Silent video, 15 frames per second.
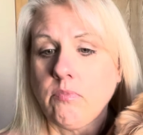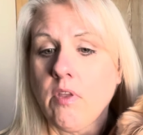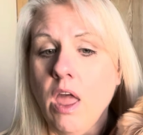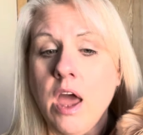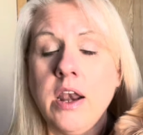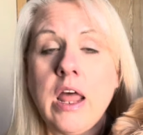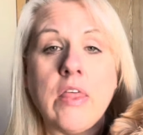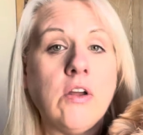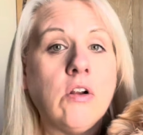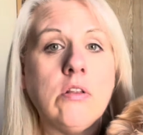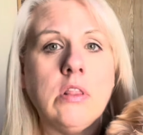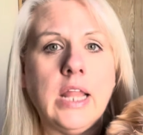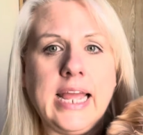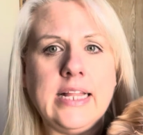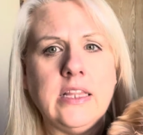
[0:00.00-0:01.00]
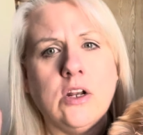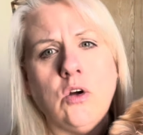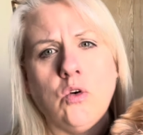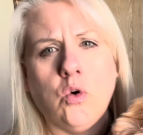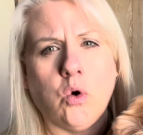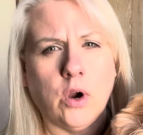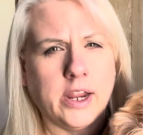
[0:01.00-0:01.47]
Another like
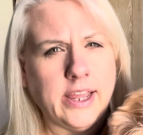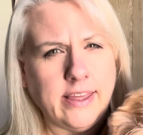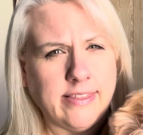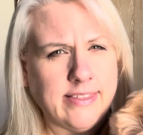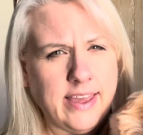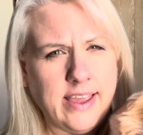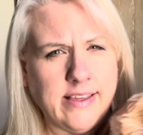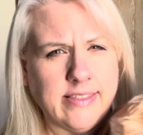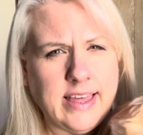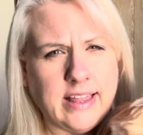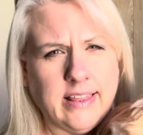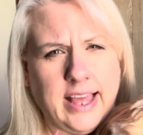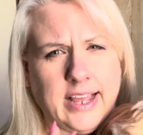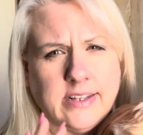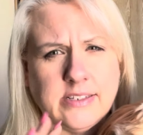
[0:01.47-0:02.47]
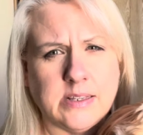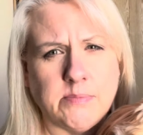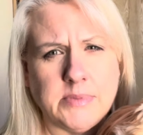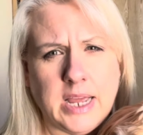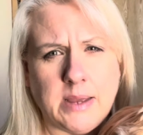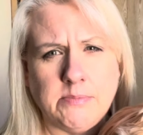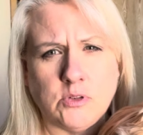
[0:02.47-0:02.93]
little quirky thing that like
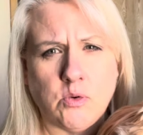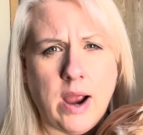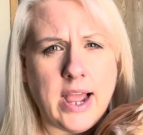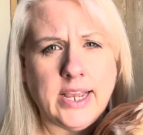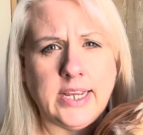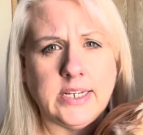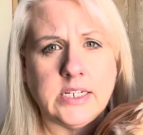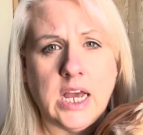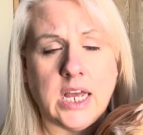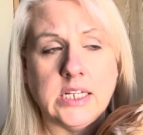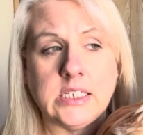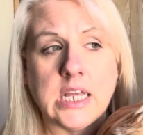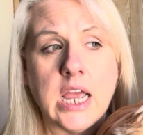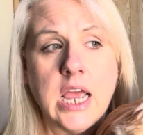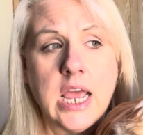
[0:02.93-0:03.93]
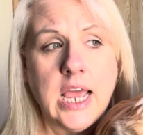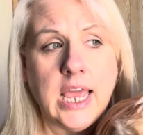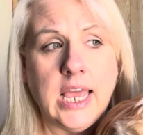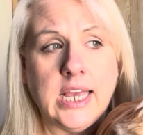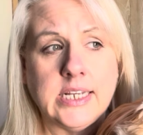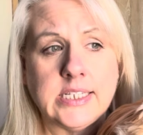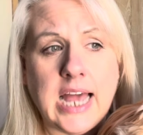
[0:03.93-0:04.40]
sometimes Rocky does
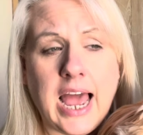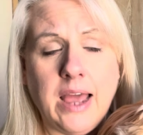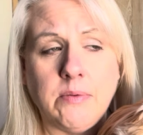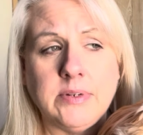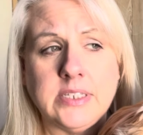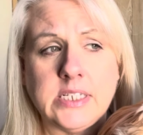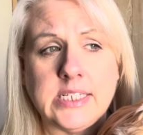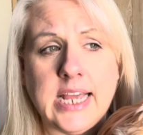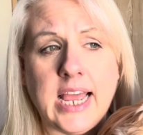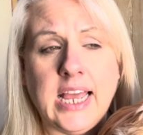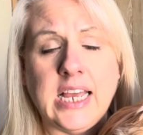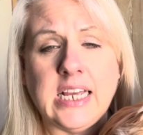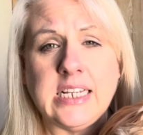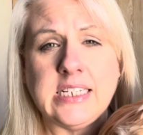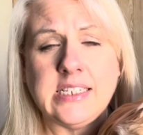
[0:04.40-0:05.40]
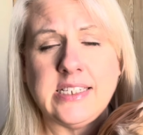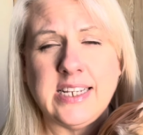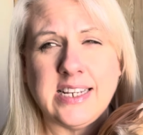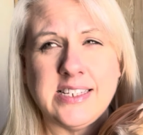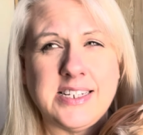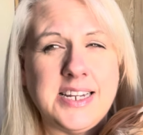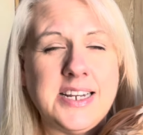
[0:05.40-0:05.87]
is I would say
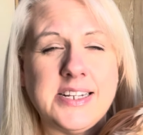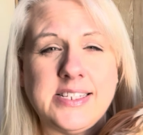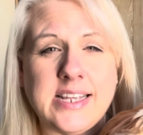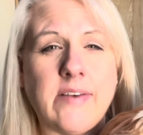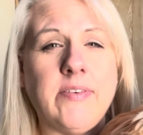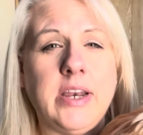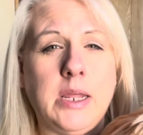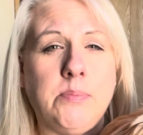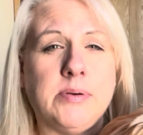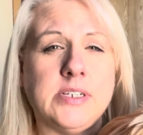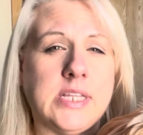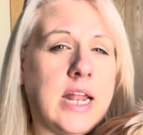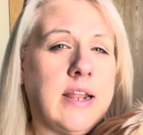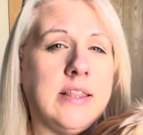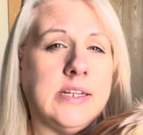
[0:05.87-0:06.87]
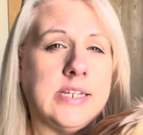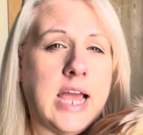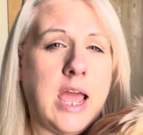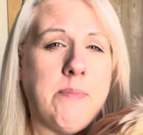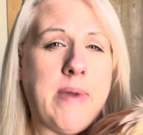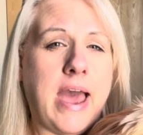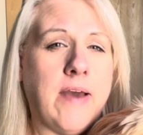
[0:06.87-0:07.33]
60 to 70% of the
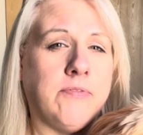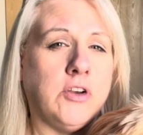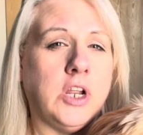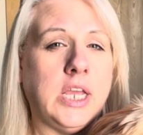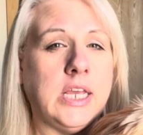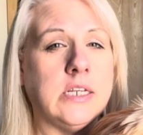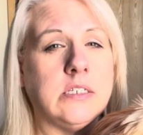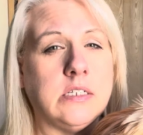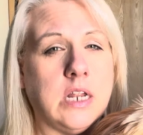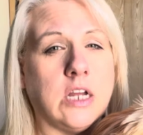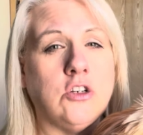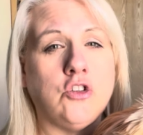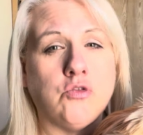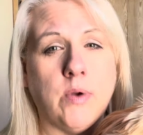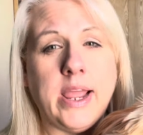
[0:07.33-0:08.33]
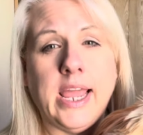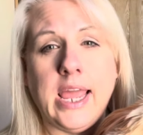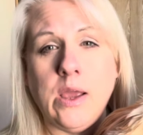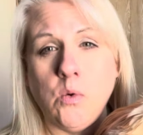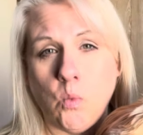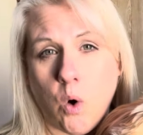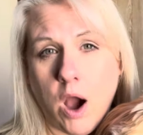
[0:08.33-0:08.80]
time after he is done
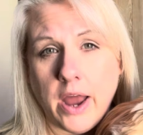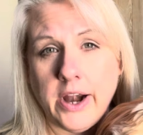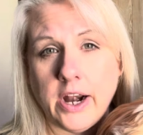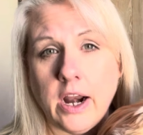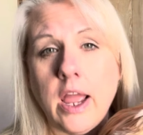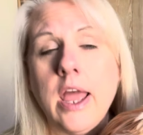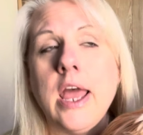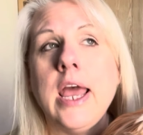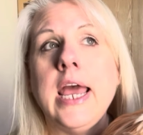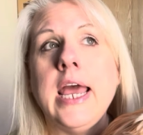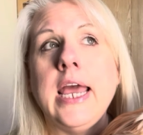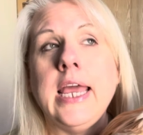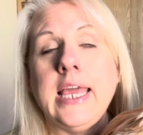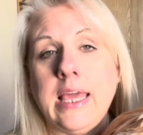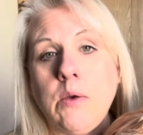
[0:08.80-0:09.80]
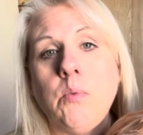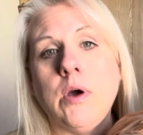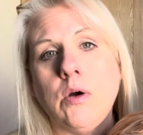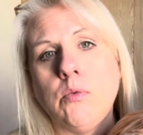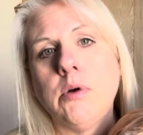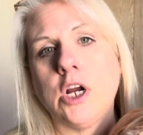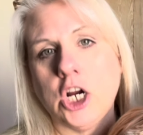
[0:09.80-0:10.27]
drinking water, he
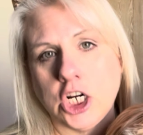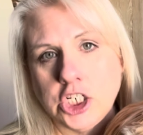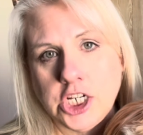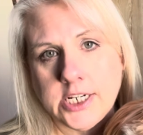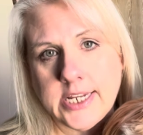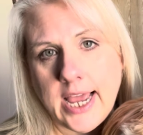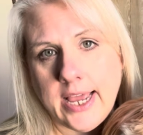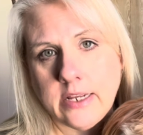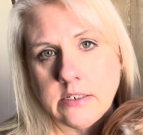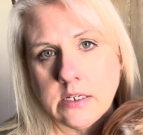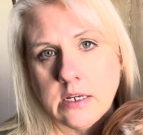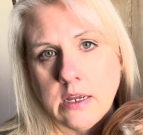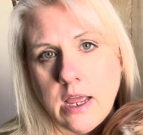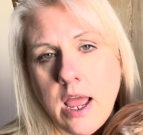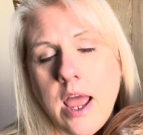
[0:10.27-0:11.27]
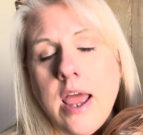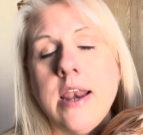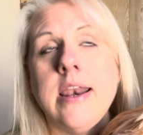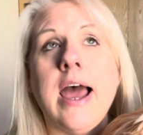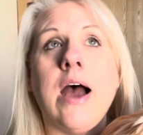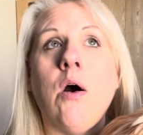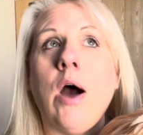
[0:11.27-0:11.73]
will regurgitate.
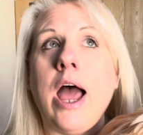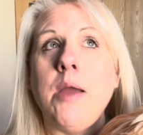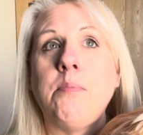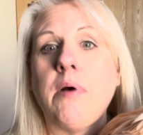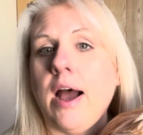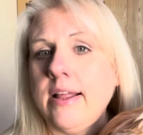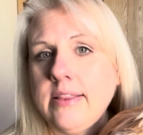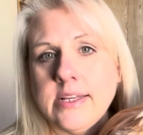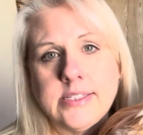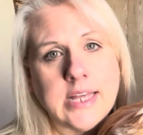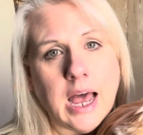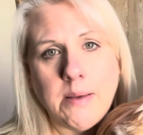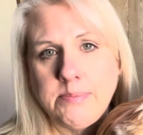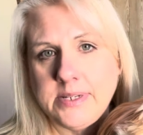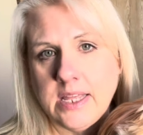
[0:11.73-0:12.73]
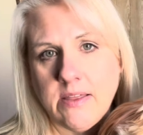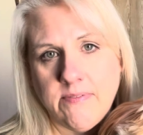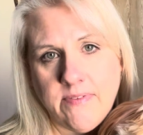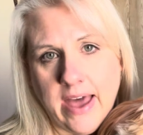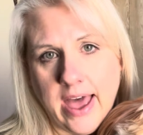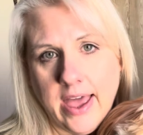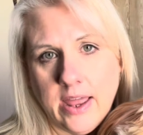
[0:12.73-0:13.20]
Now, I brought this up to the
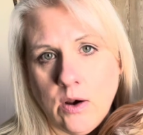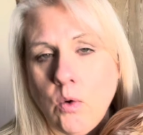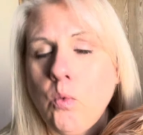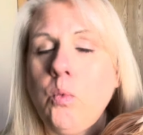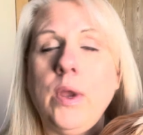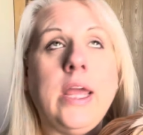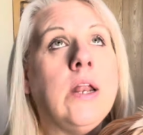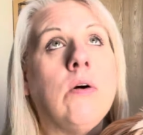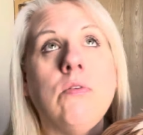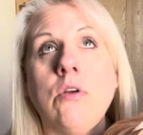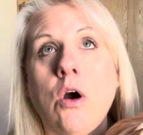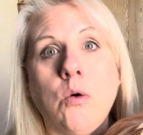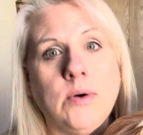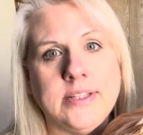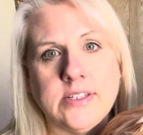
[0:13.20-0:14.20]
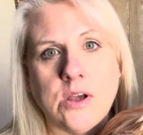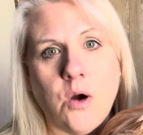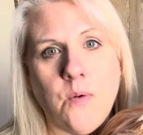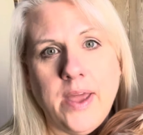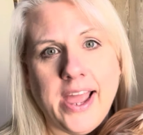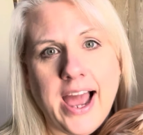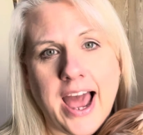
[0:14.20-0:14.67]
vet. We don't know what's
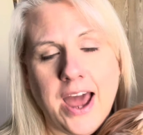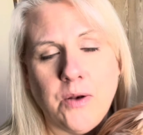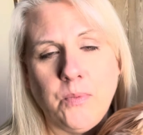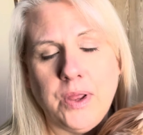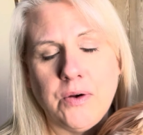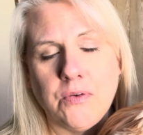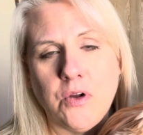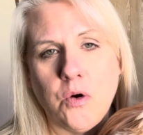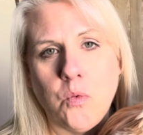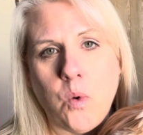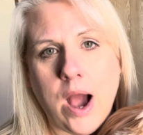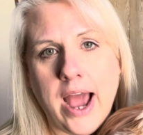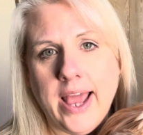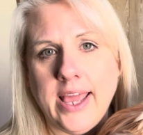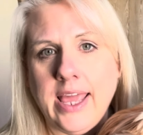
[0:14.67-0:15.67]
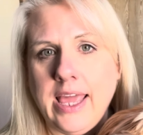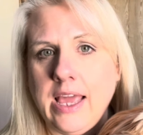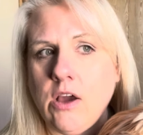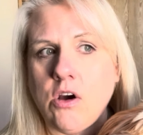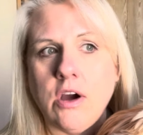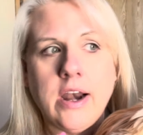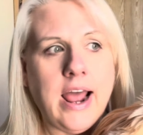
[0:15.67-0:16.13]
going on. We don't know why. He
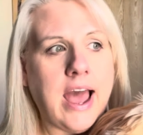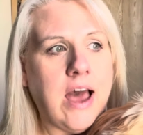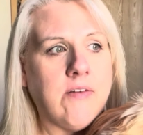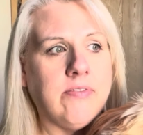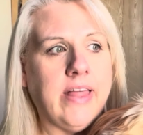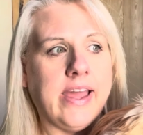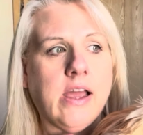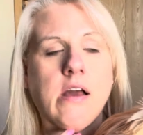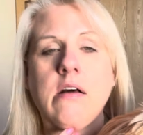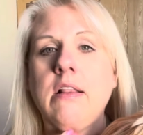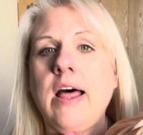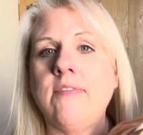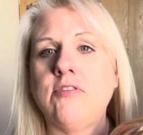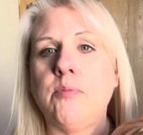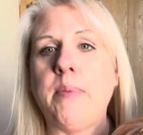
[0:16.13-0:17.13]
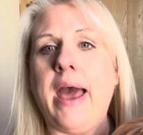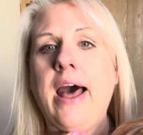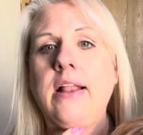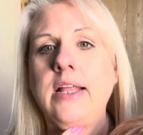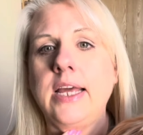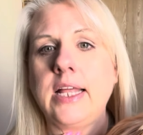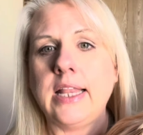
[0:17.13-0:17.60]
could have like a cleft
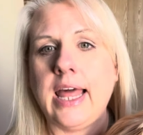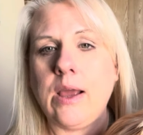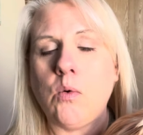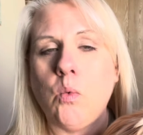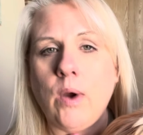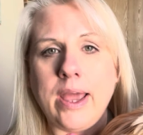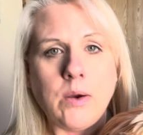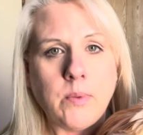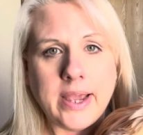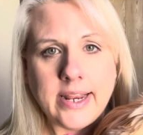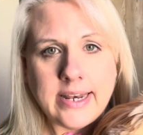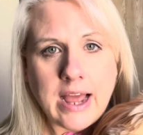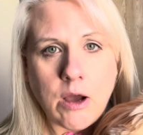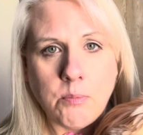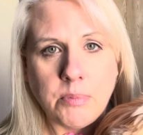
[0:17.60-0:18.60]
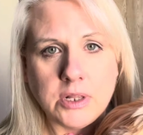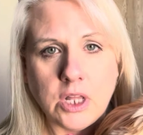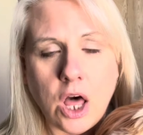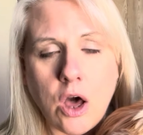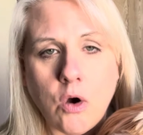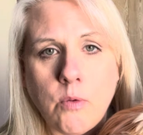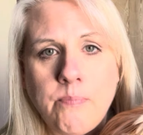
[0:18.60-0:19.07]
palate, like way, way down
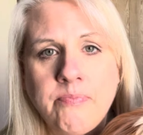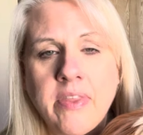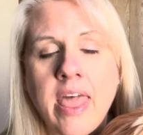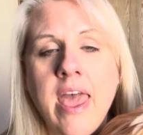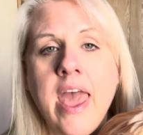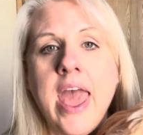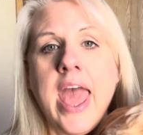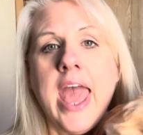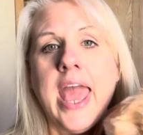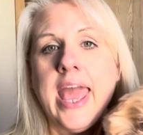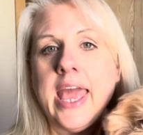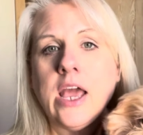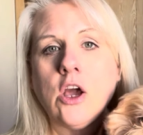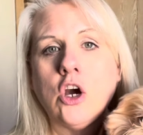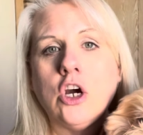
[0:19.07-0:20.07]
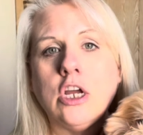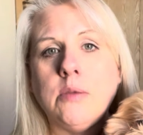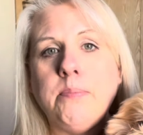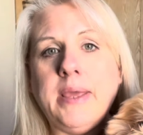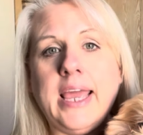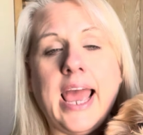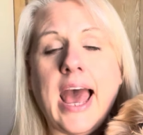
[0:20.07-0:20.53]
below. It could
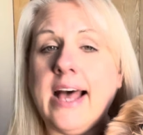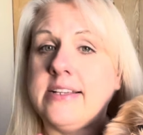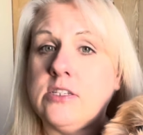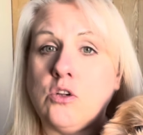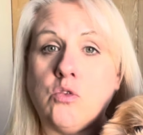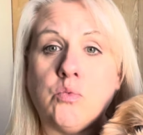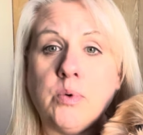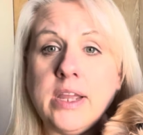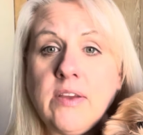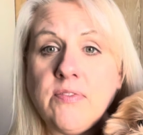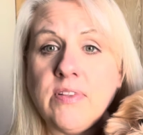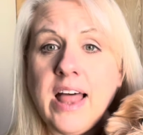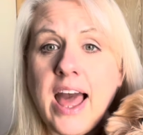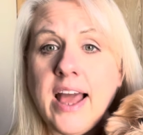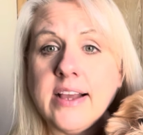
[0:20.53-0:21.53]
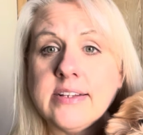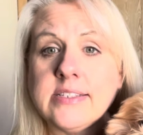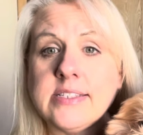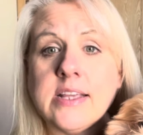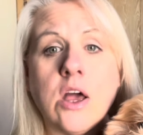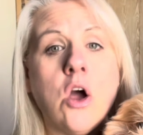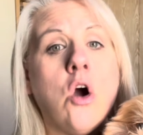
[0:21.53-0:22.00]
be acid
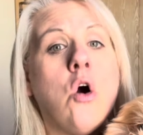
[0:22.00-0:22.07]
reflux.